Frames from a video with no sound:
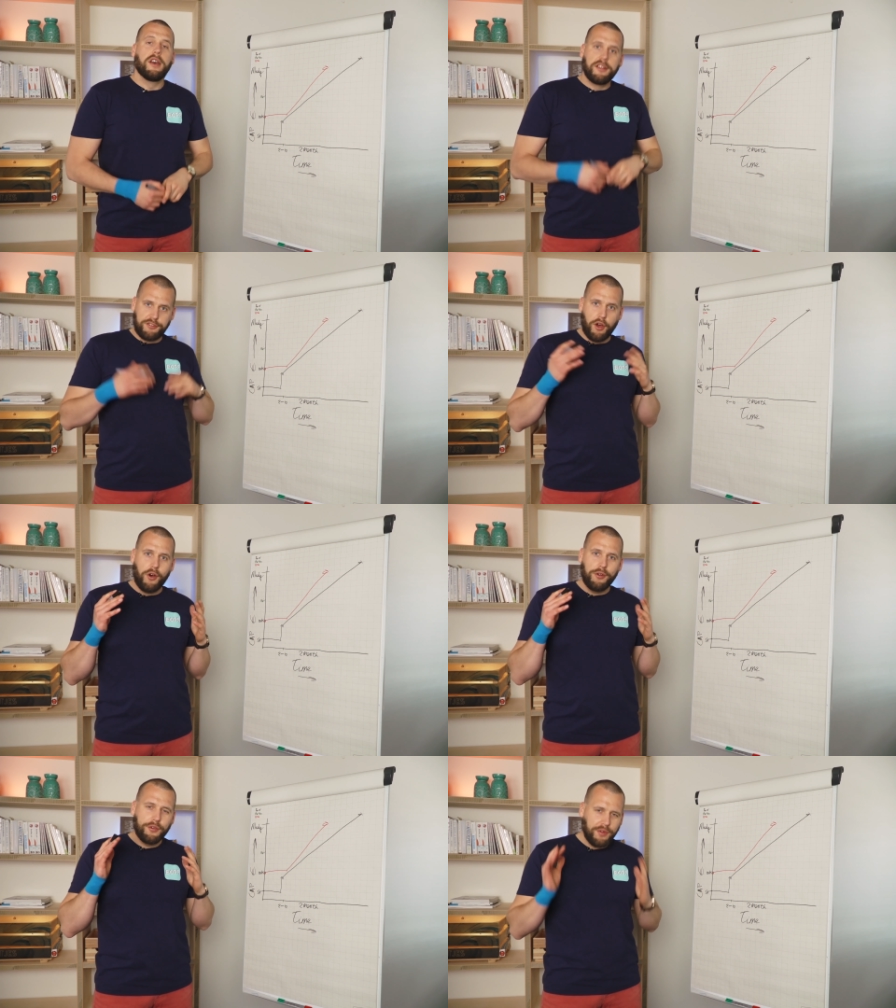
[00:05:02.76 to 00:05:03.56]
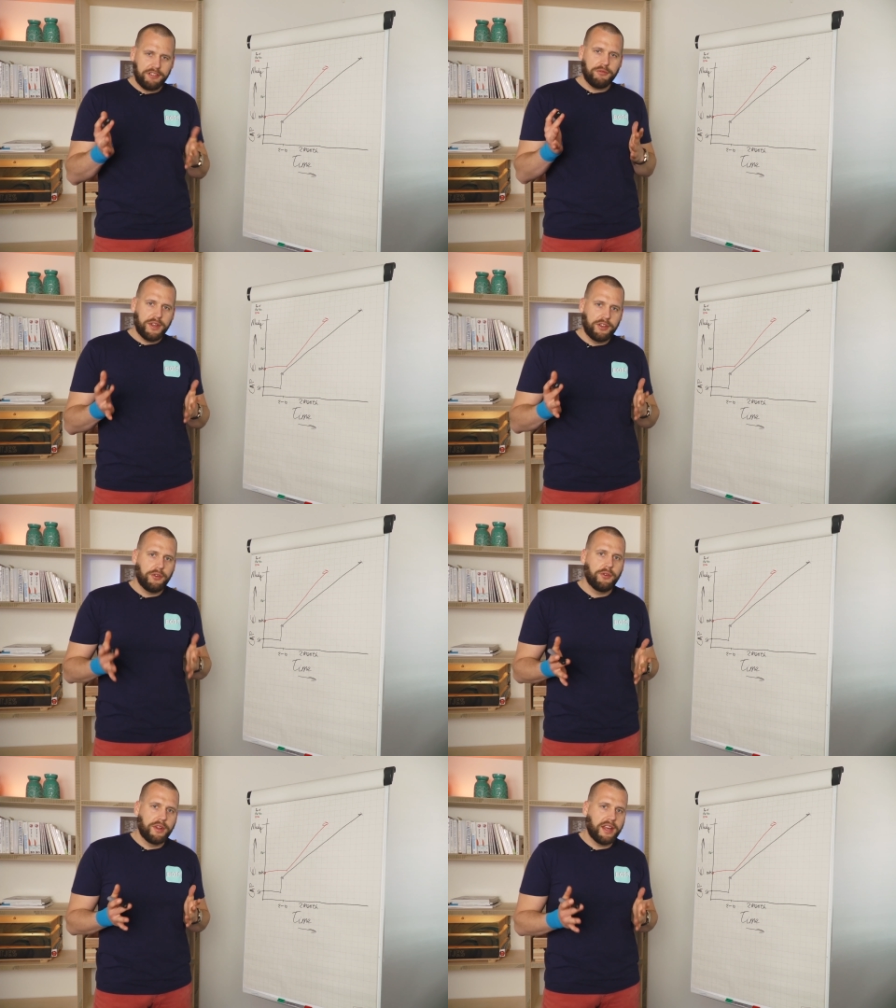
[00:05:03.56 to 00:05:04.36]
So the reason we
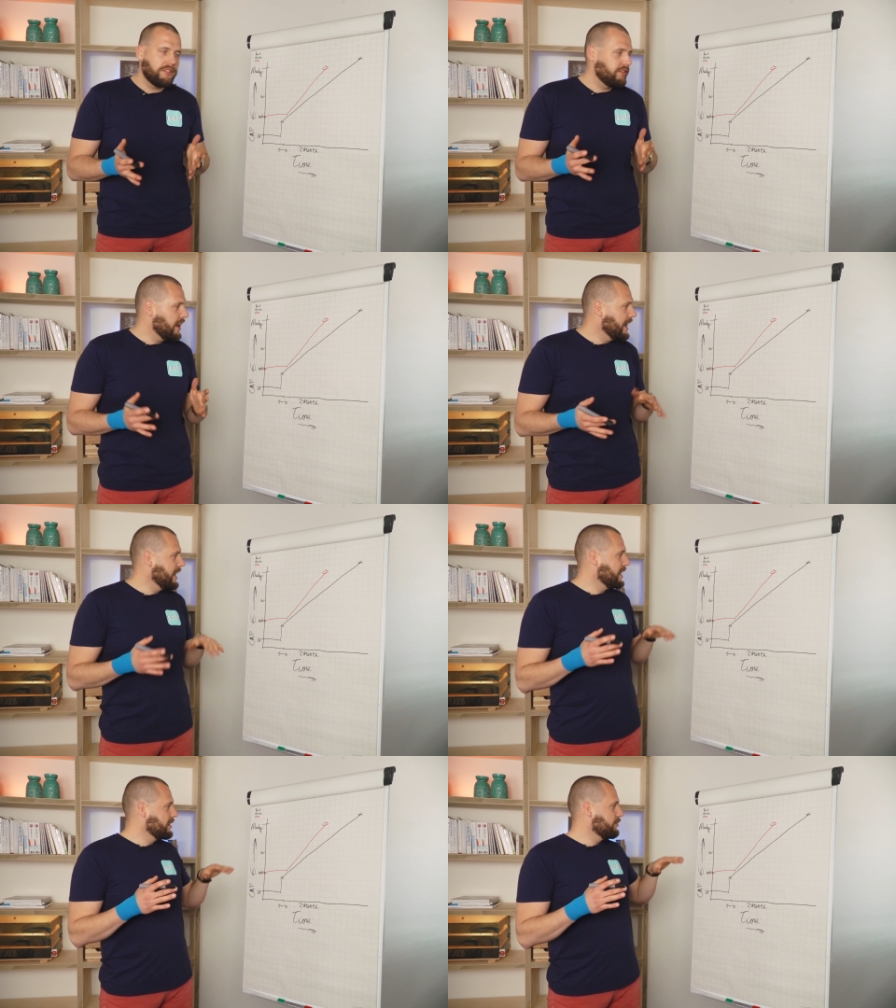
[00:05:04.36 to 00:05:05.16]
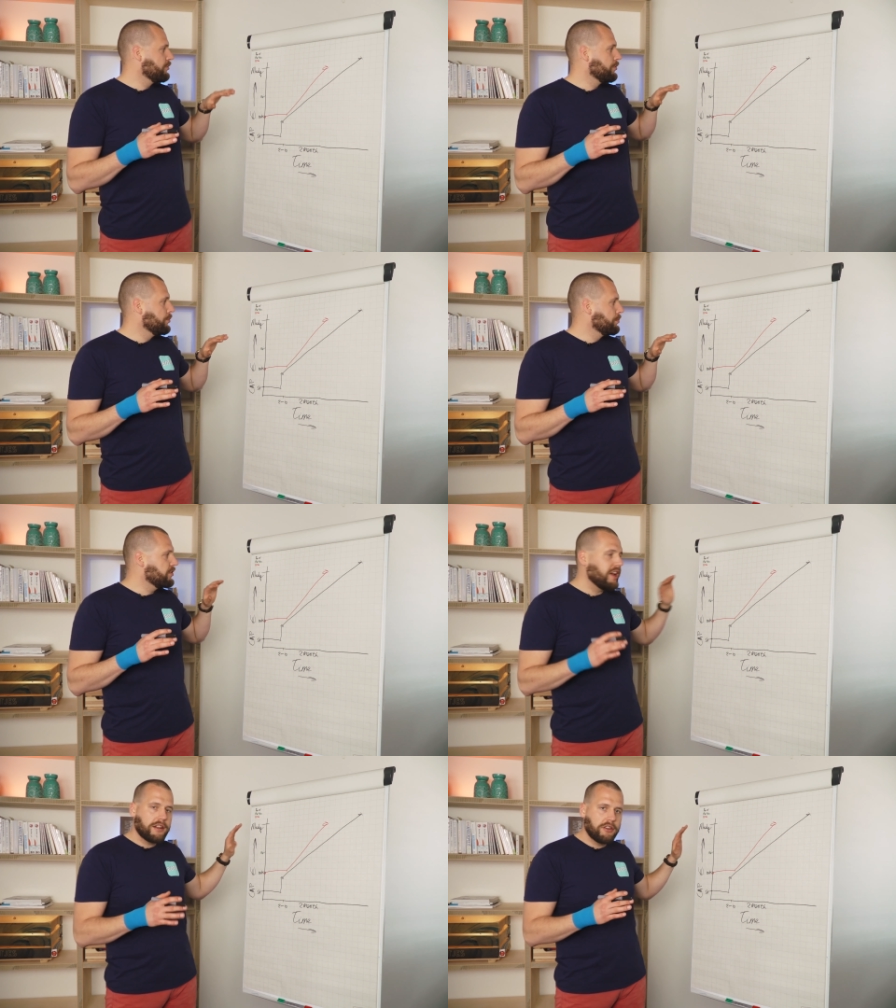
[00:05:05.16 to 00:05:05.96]
do this is to
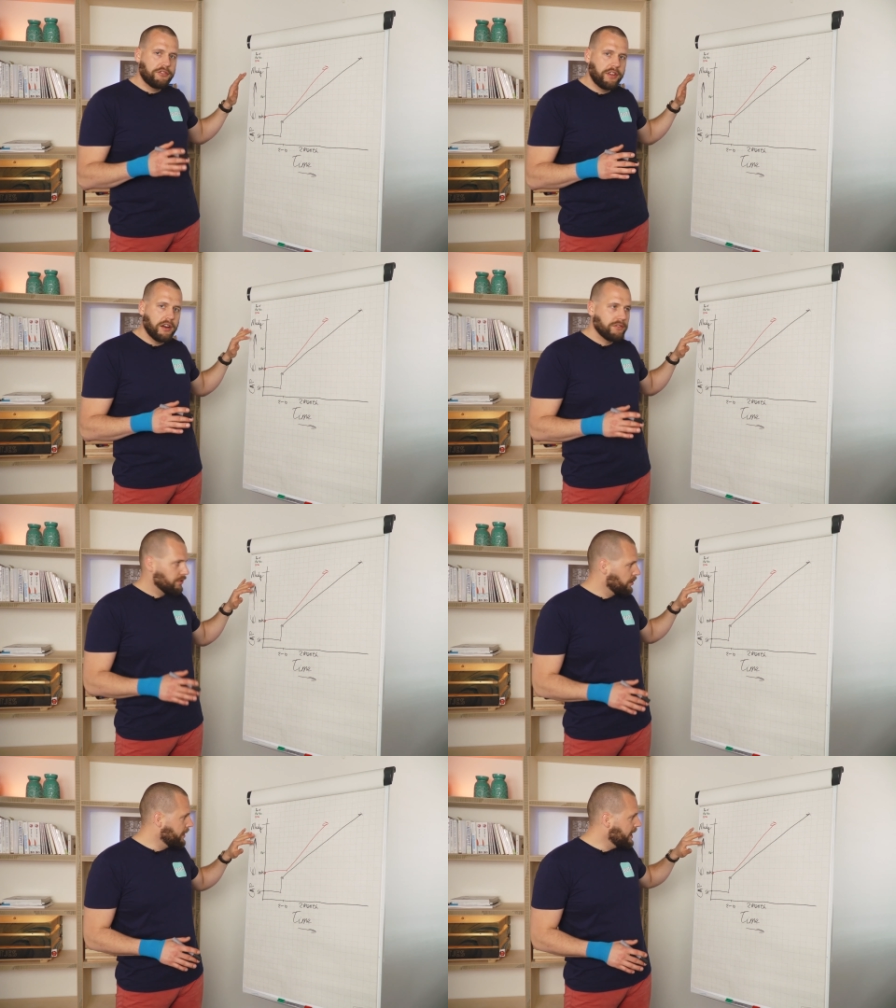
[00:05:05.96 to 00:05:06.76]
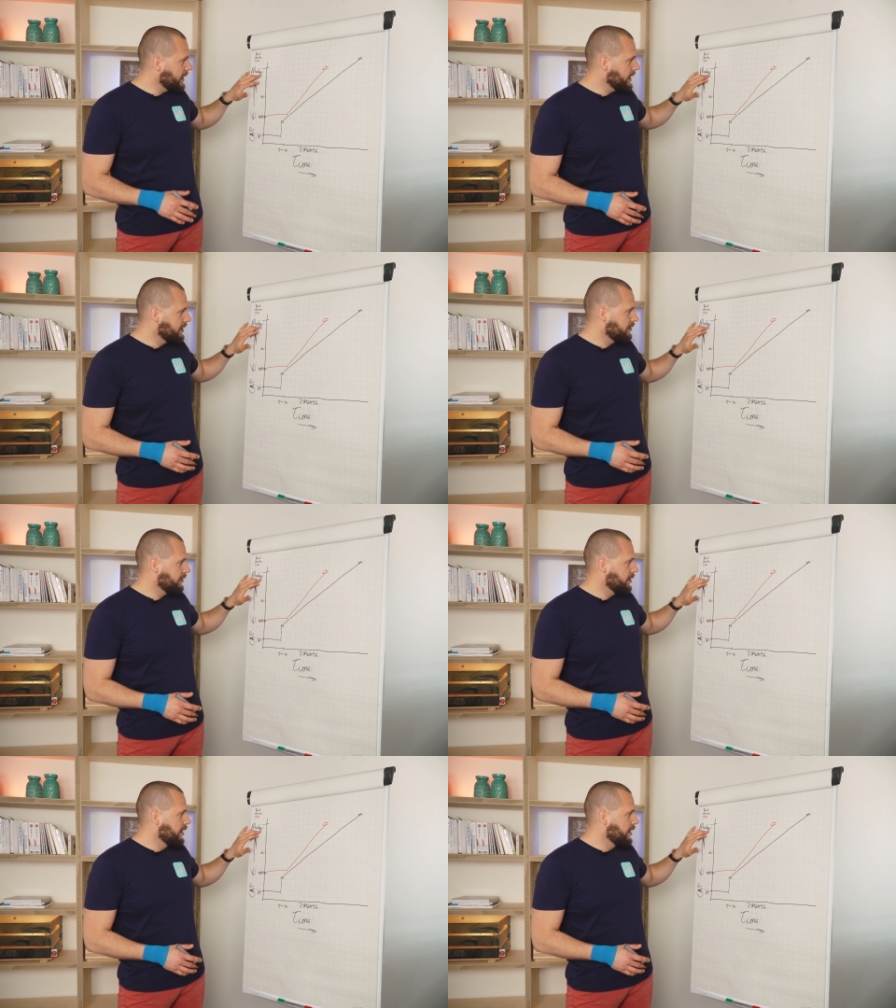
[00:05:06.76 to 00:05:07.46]
protect ourselves from hitting this